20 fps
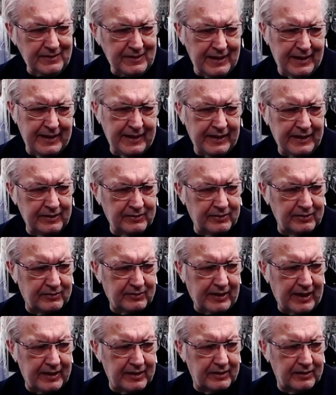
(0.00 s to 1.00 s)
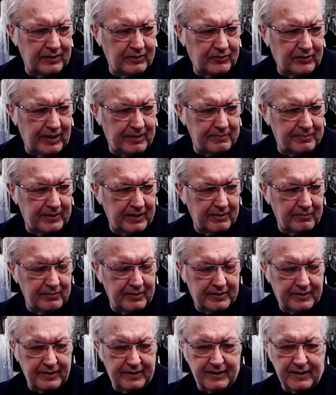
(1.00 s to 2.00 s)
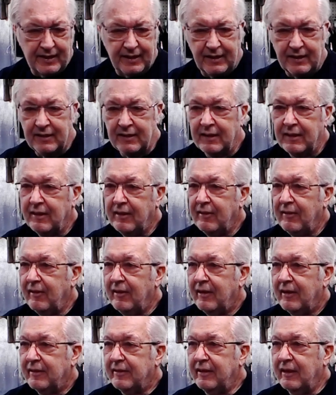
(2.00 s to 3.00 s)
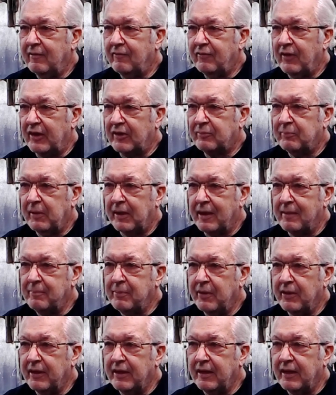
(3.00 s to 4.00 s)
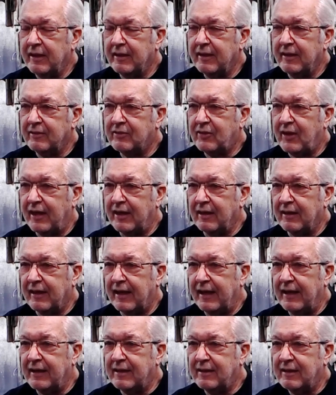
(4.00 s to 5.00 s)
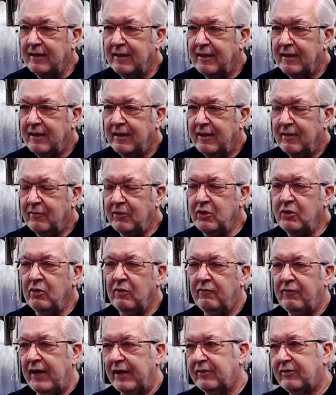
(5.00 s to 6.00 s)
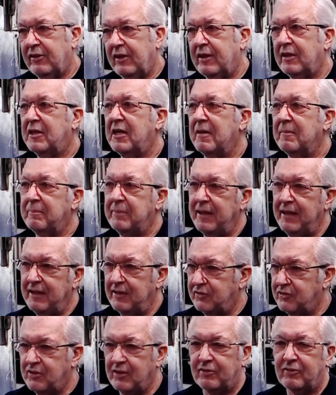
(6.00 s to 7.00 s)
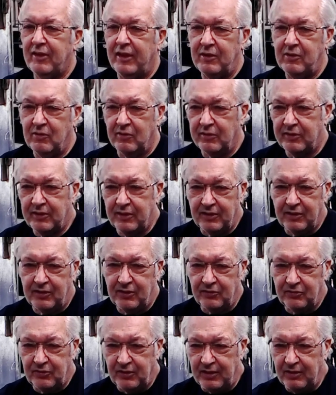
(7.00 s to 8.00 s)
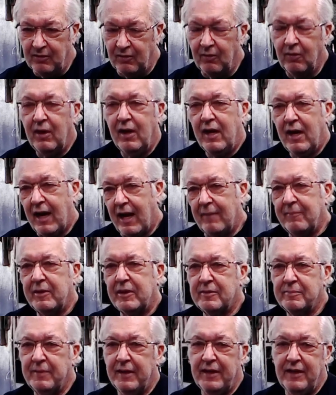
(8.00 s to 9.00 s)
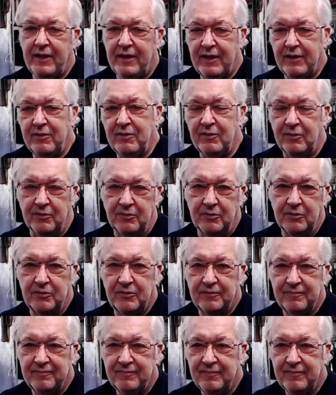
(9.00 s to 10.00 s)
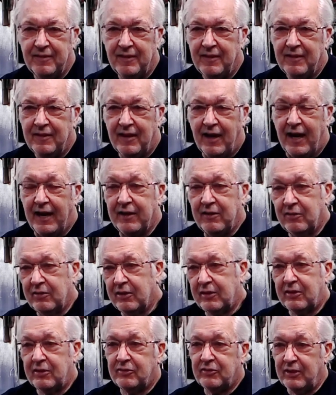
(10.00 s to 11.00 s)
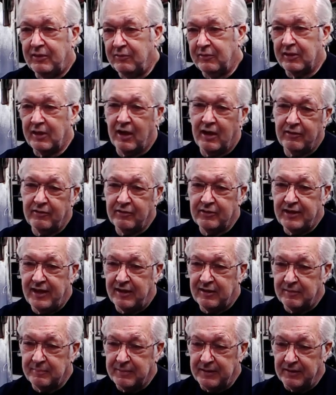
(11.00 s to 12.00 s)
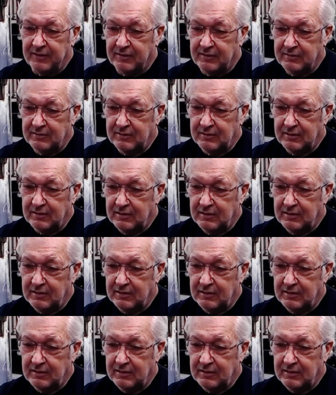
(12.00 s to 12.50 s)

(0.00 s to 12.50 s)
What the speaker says: And I guess it's kind of the same thing with the investment I put in it. It's kind of like when you invest in a company, it's just like going to the casino. How much money can you lose? I go to a casino with a $100 bill,